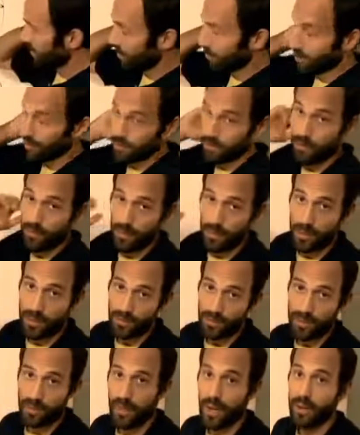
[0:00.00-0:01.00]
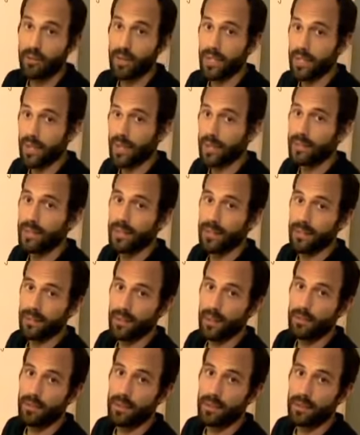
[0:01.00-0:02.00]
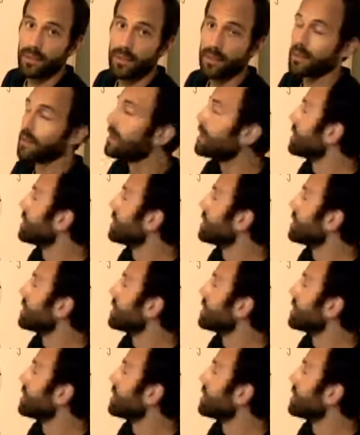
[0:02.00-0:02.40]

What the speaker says: Or the force of gravity acting on that person.